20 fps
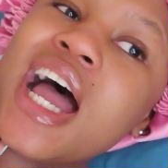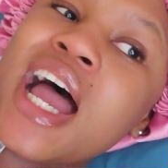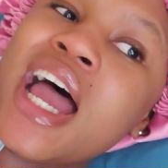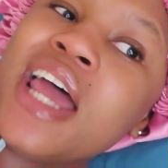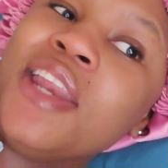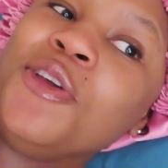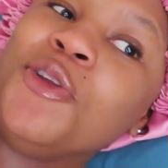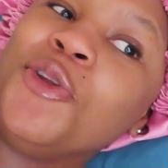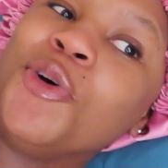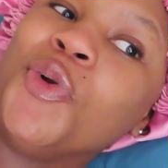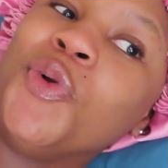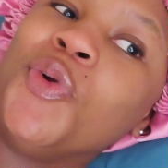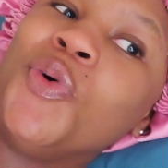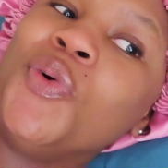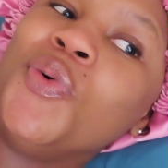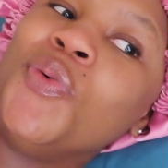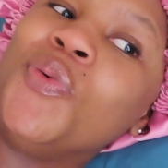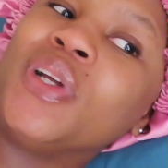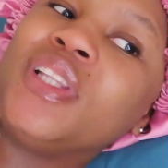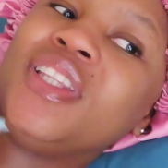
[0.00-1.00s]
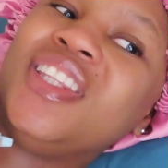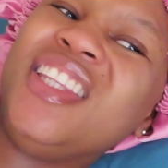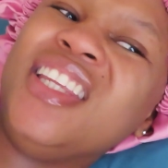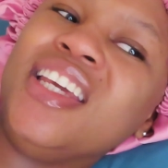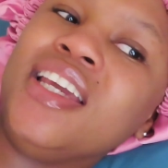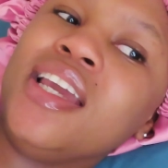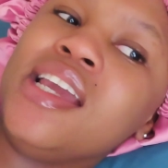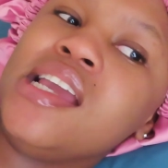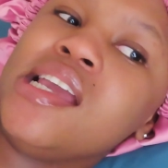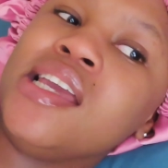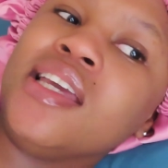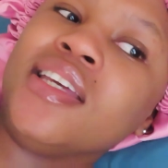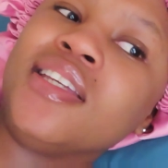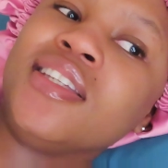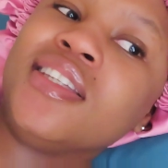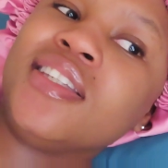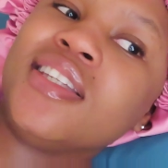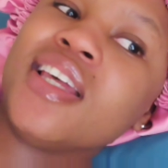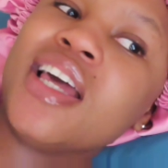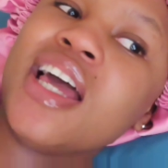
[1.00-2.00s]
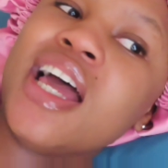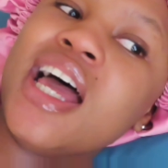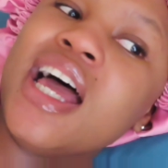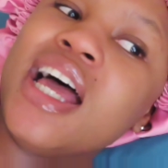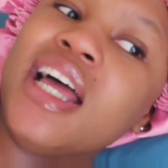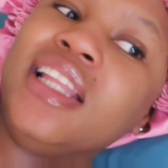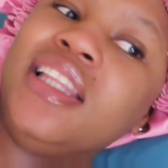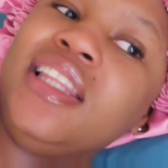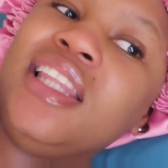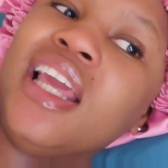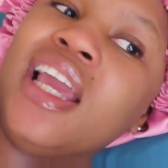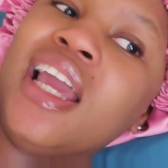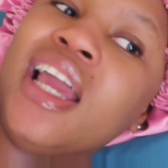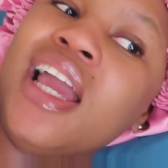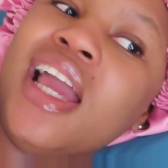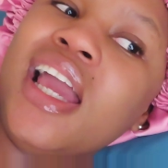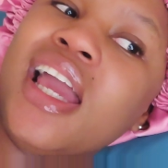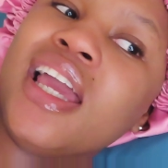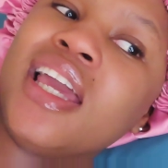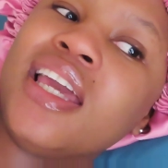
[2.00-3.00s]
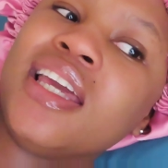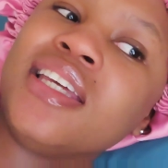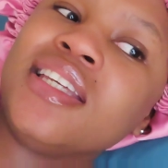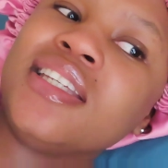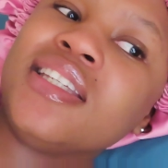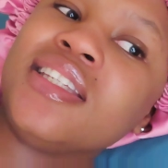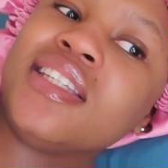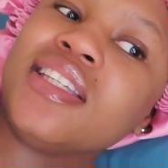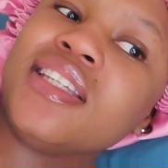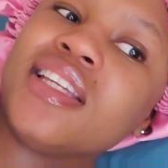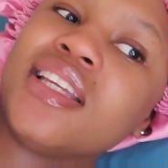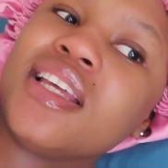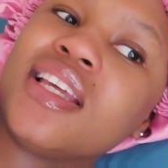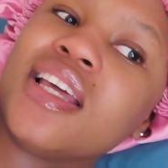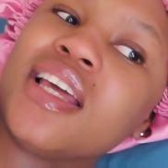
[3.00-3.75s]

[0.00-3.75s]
and you don't know what ding is